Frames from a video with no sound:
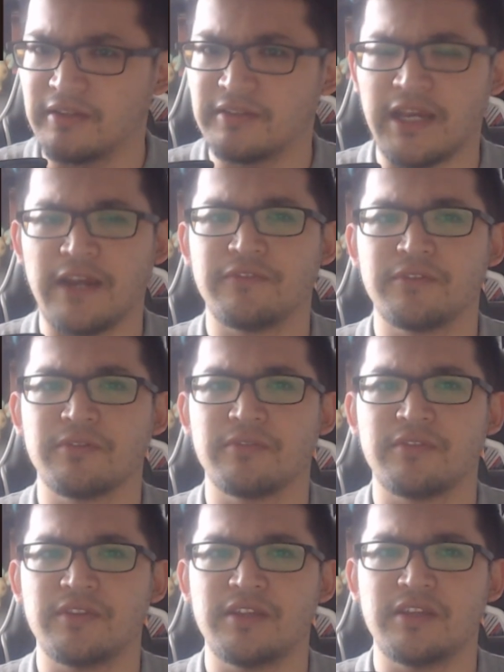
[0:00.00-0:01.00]
this
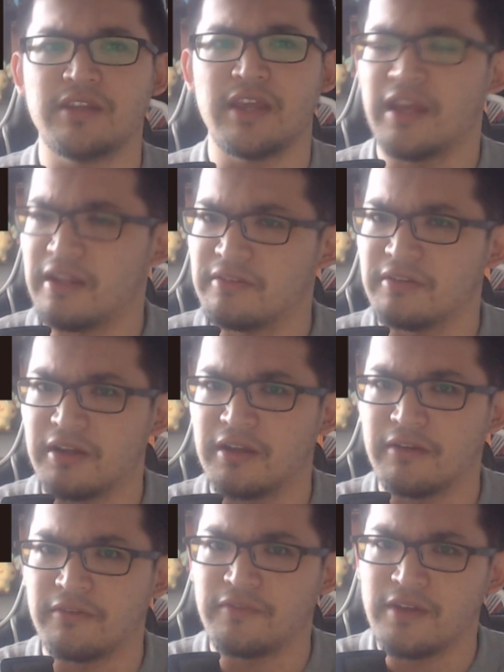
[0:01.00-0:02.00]
after the end
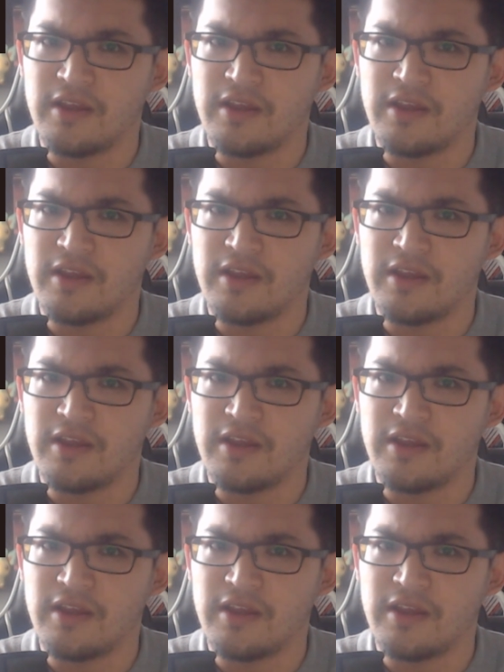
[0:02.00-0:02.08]
of